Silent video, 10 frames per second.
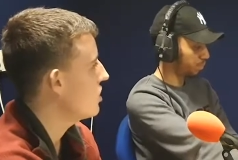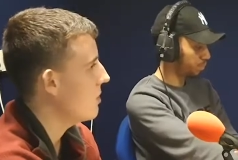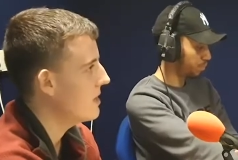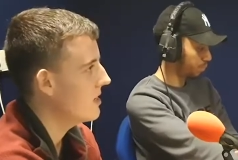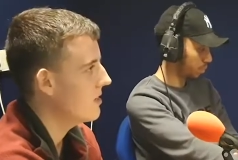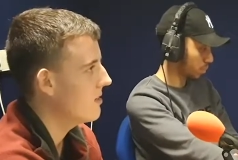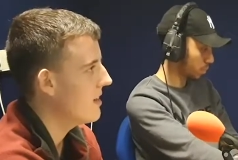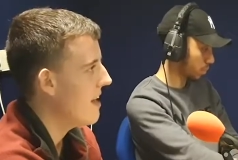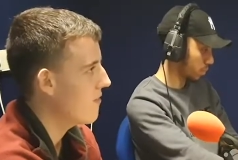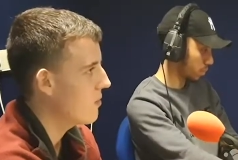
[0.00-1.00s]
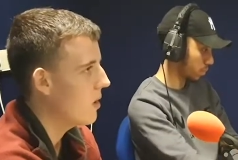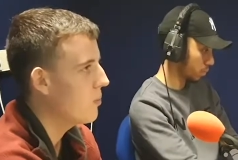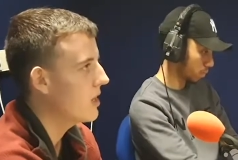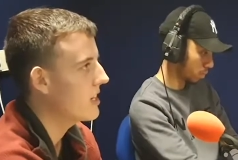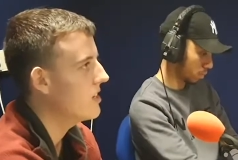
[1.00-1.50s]
Speaker 1: is showing
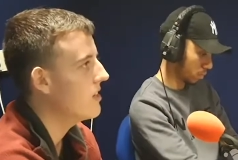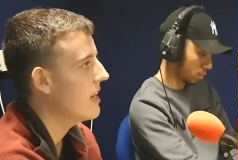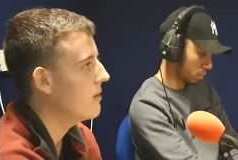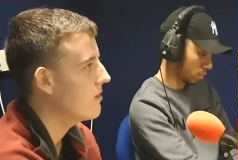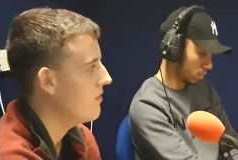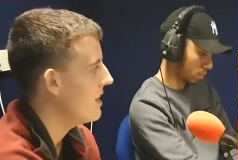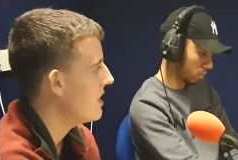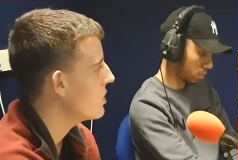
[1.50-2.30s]
everyone what he can do now. His